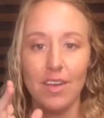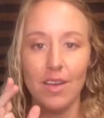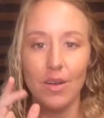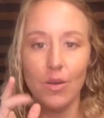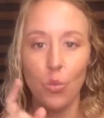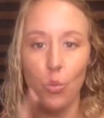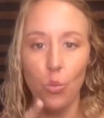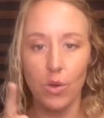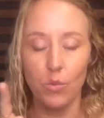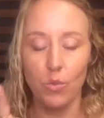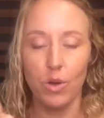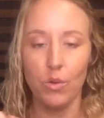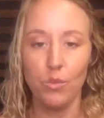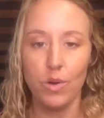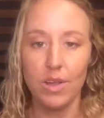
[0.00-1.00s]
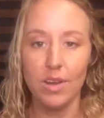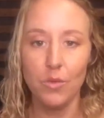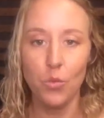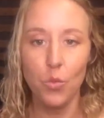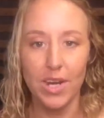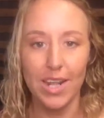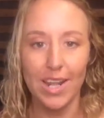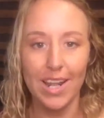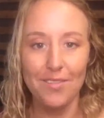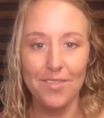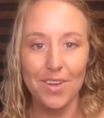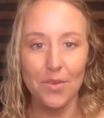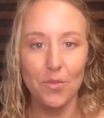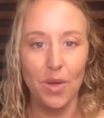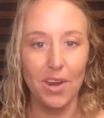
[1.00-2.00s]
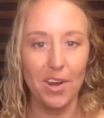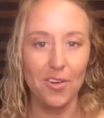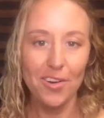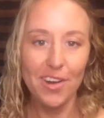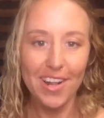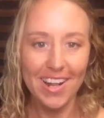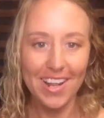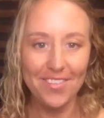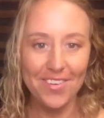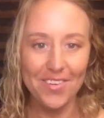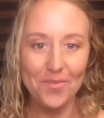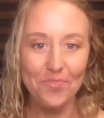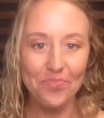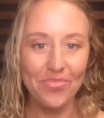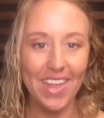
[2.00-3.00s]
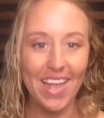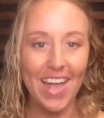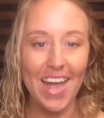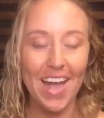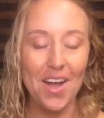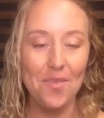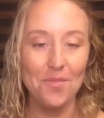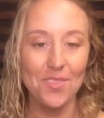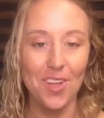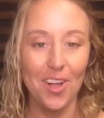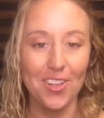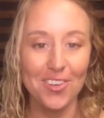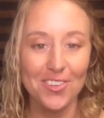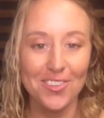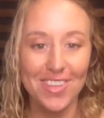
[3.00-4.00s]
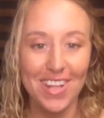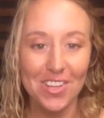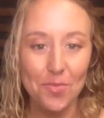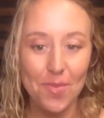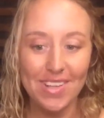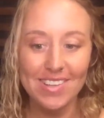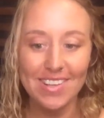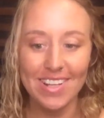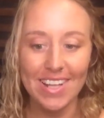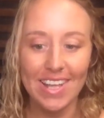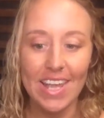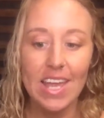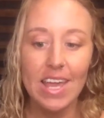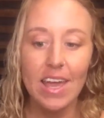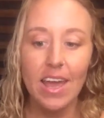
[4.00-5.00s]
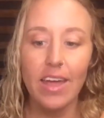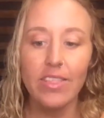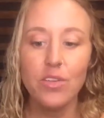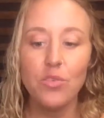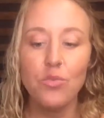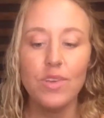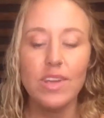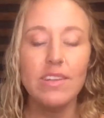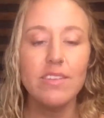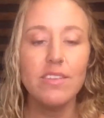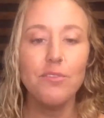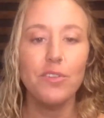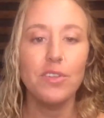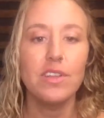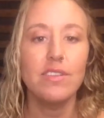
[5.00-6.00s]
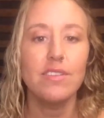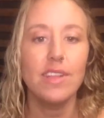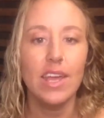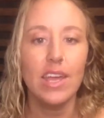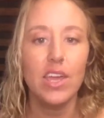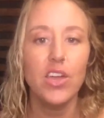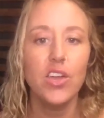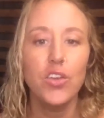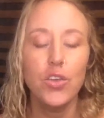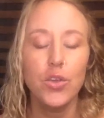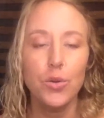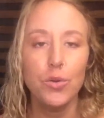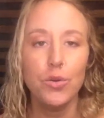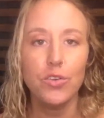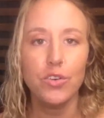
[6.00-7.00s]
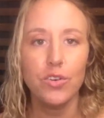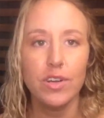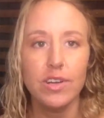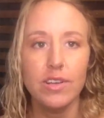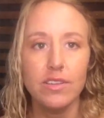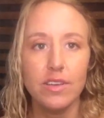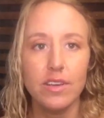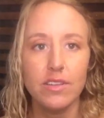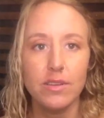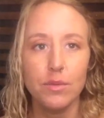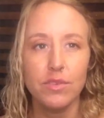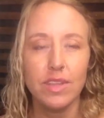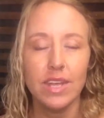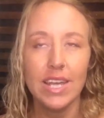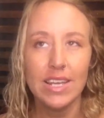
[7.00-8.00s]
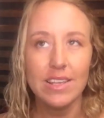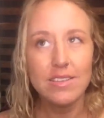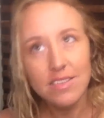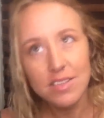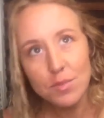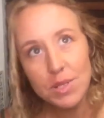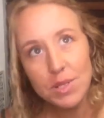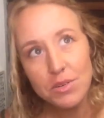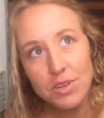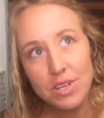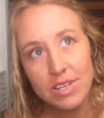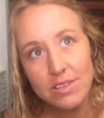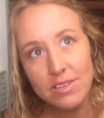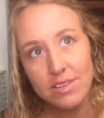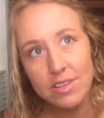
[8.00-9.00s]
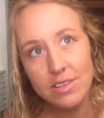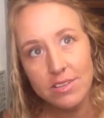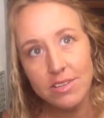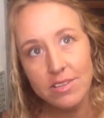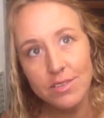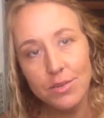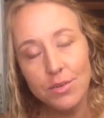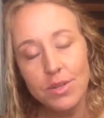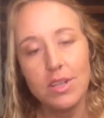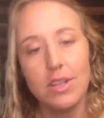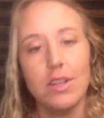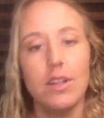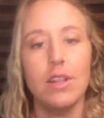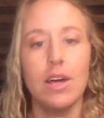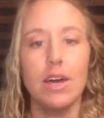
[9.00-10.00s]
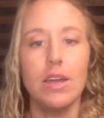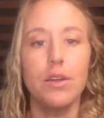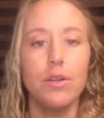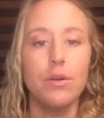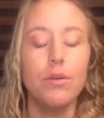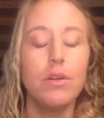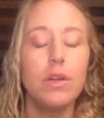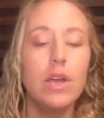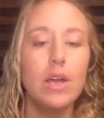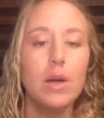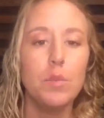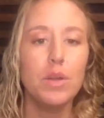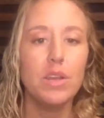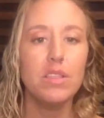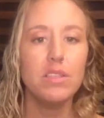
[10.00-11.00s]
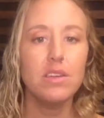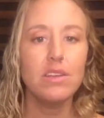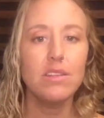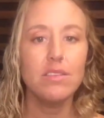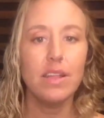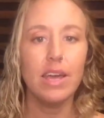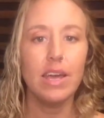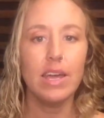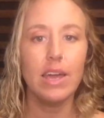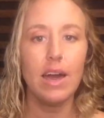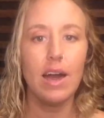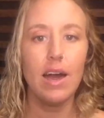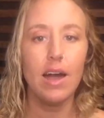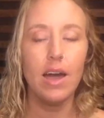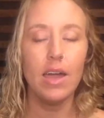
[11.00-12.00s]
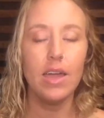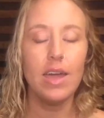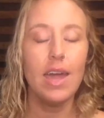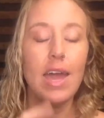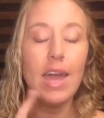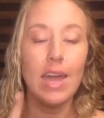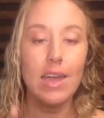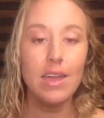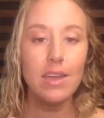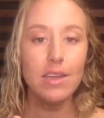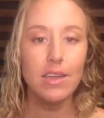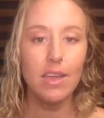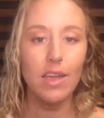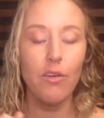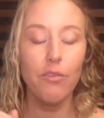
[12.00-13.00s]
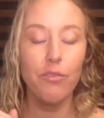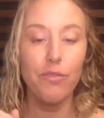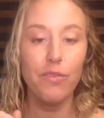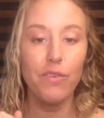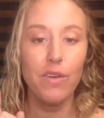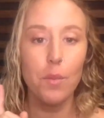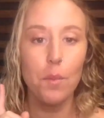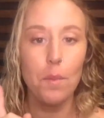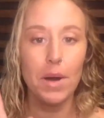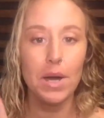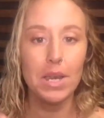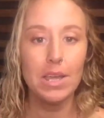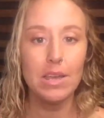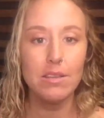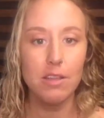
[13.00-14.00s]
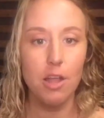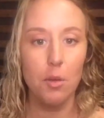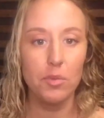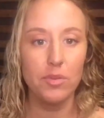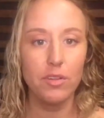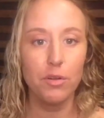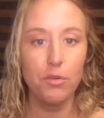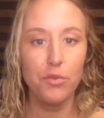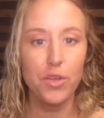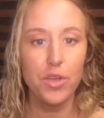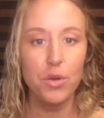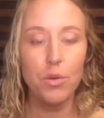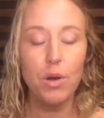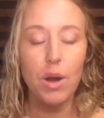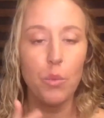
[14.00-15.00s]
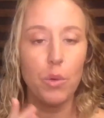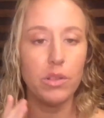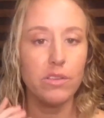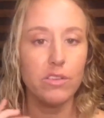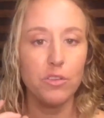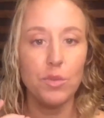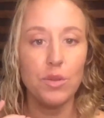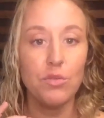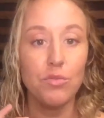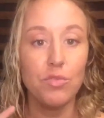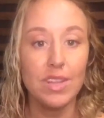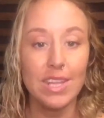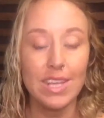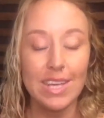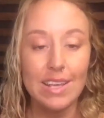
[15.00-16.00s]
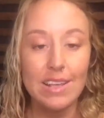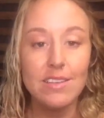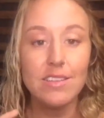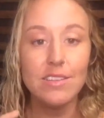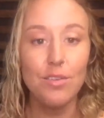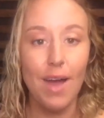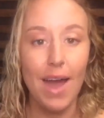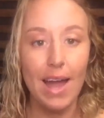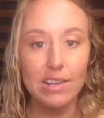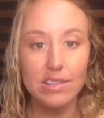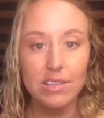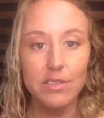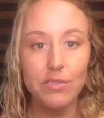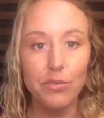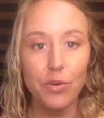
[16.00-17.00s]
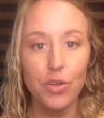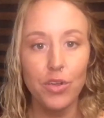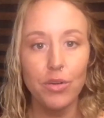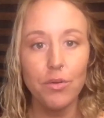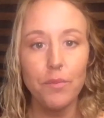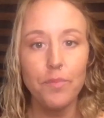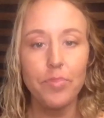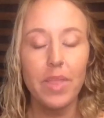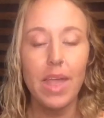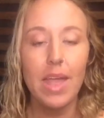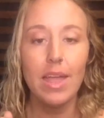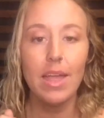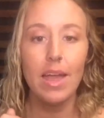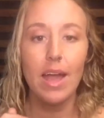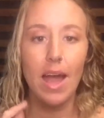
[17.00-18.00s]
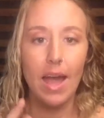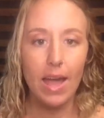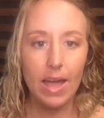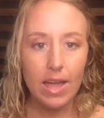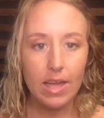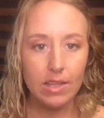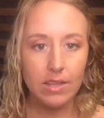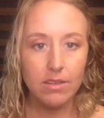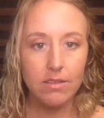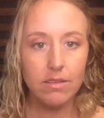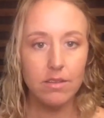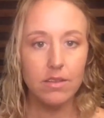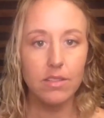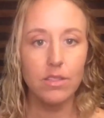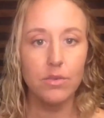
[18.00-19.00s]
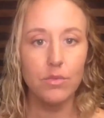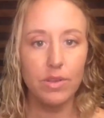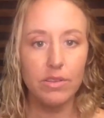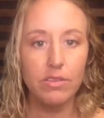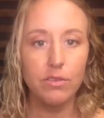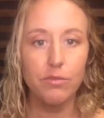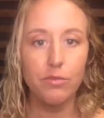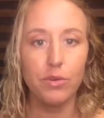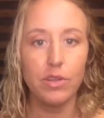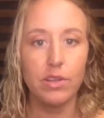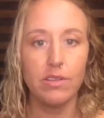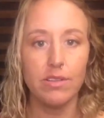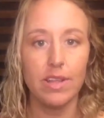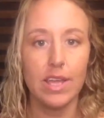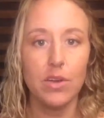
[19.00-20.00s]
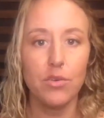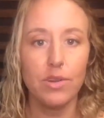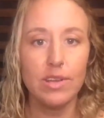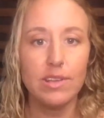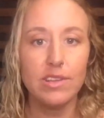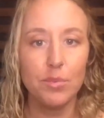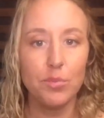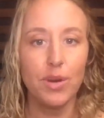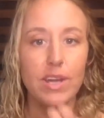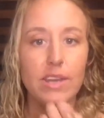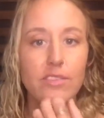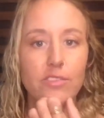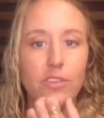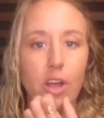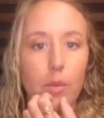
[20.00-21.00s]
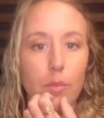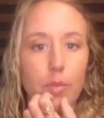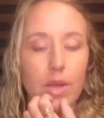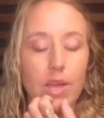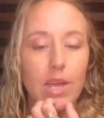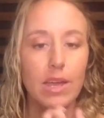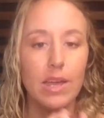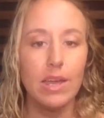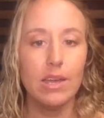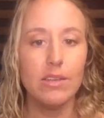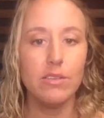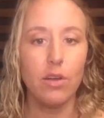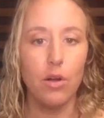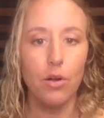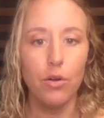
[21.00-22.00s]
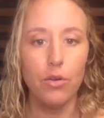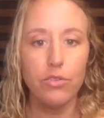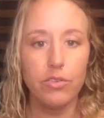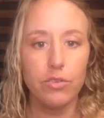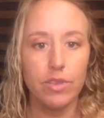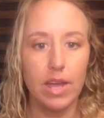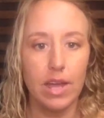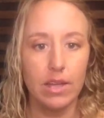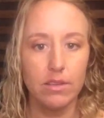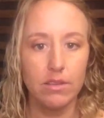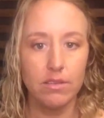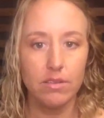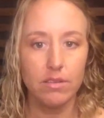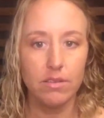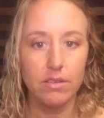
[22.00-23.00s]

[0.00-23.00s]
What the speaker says: 111 dollars. That's basically, and the reason for this like huge crazy, because I was like, is this a bit crazy? Is this too little? I don't know. But the thing is, like, if money is an obstacle for you, I want this to be really easy to access for you. And the reason for this like crazy price drop is also that